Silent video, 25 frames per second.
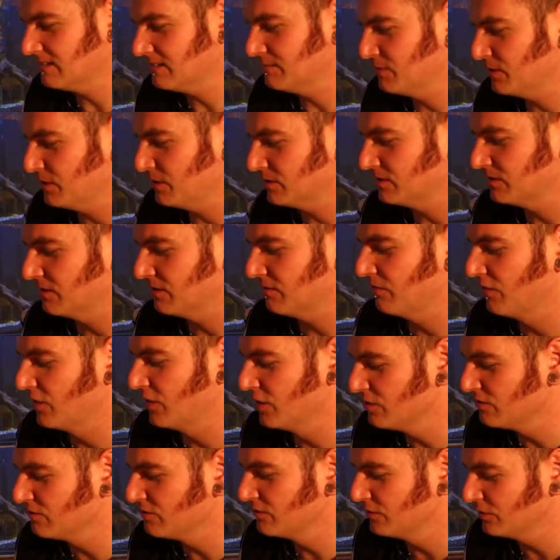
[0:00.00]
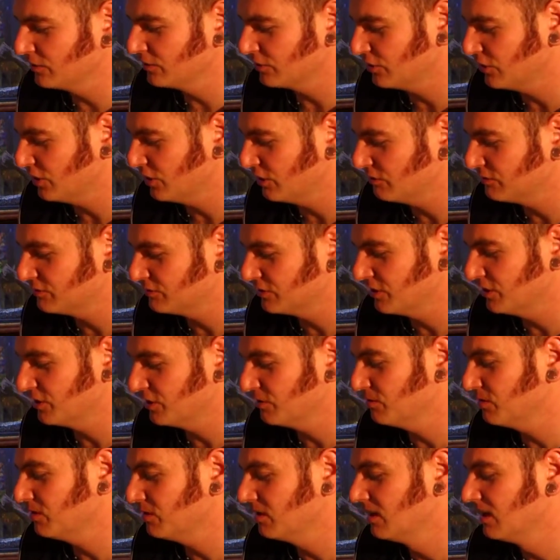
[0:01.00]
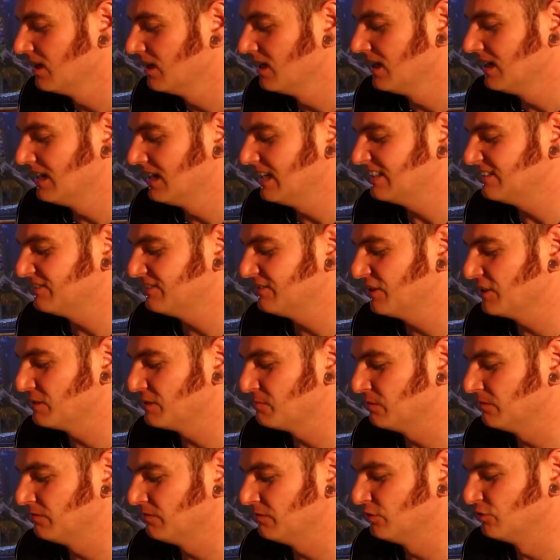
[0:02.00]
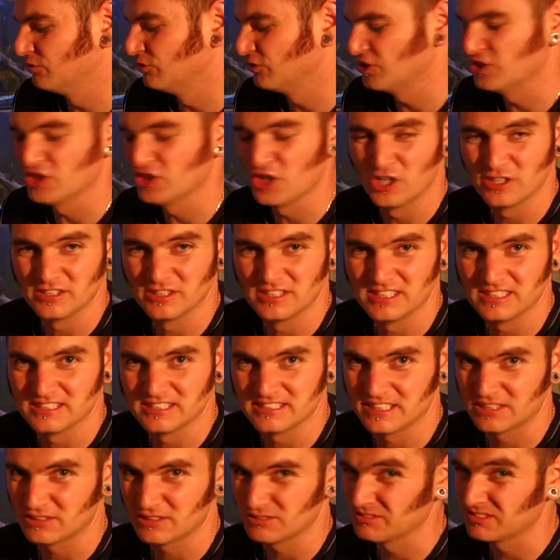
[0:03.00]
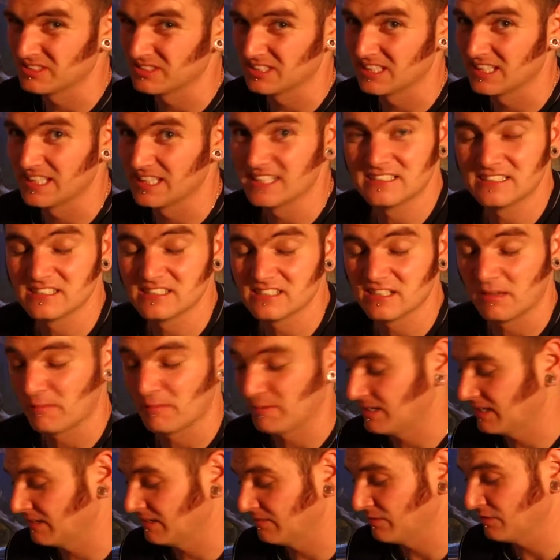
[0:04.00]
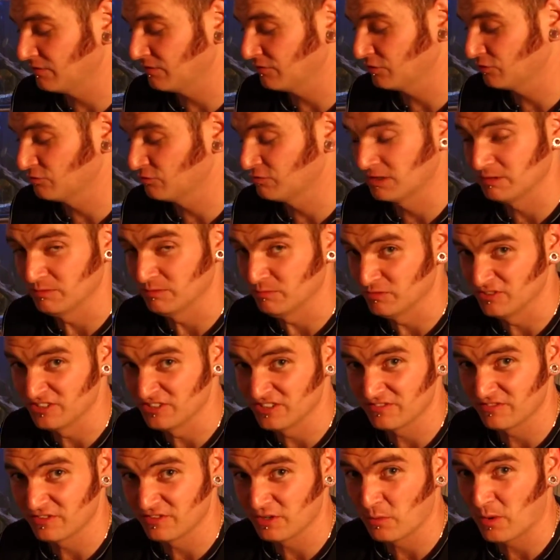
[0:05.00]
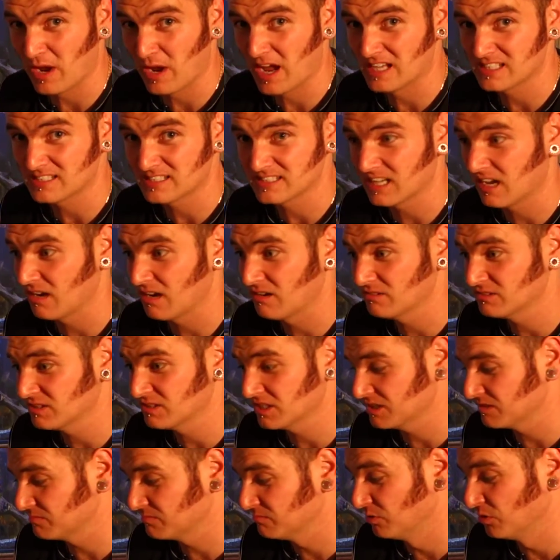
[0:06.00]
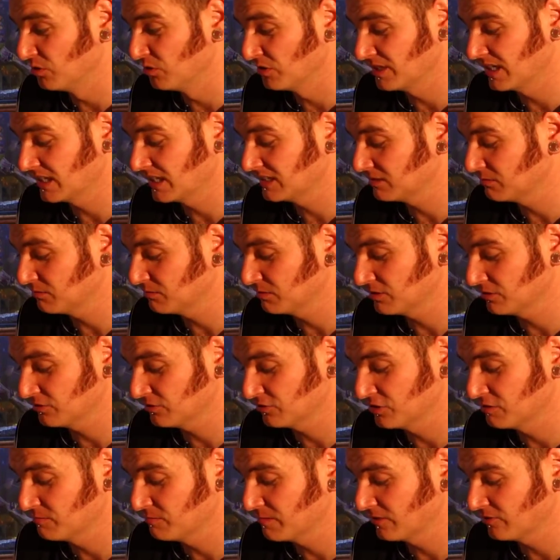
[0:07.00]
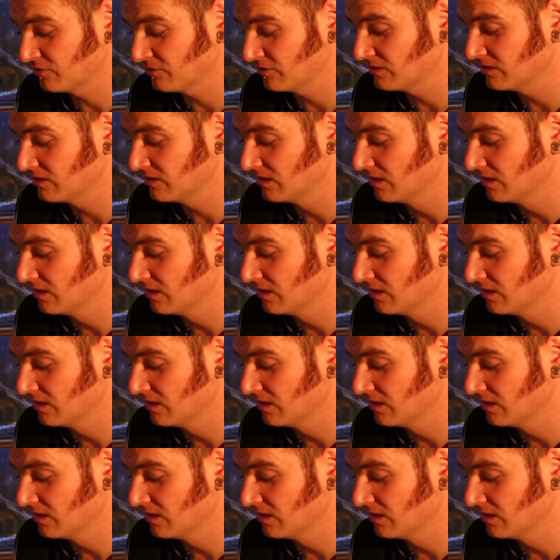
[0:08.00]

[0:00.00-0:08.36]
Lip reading: We've got a Fluval Q2. It's suitable for 190 to 600 litres. I mean, if you just want to run a few air stones, it's more than adequate, I should imagine.